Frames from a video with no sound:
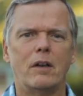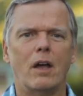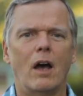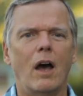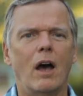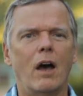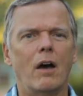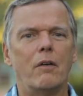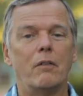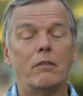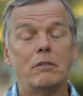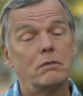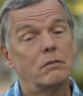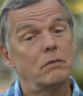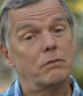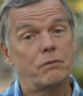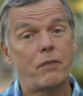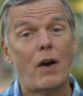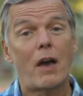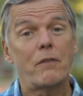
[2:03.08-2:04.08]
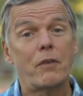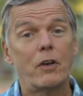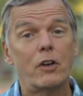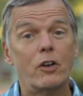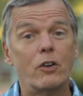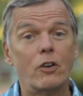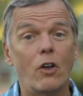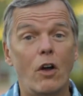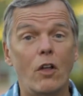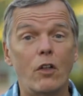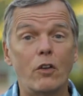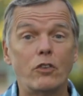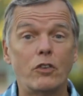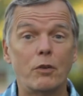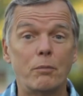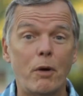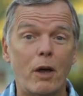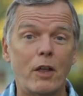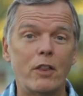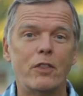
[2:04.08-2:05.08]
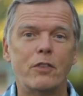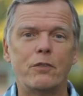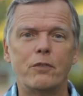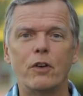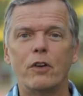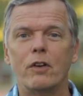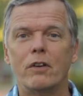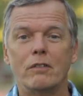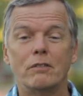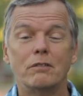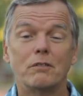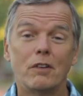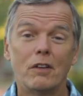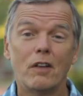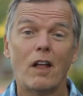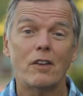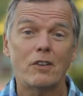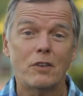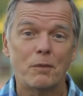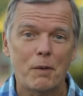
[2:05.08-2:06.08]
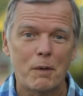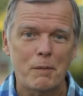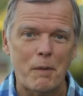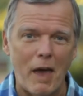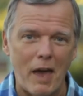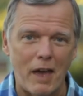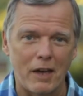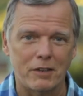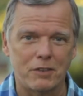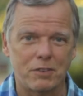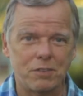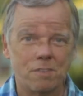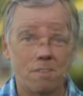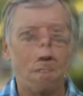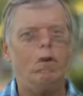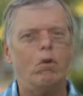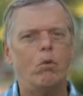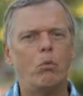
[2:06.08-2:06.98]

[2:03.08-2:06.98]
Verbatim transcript: uh, $500 a month for colostomy bags.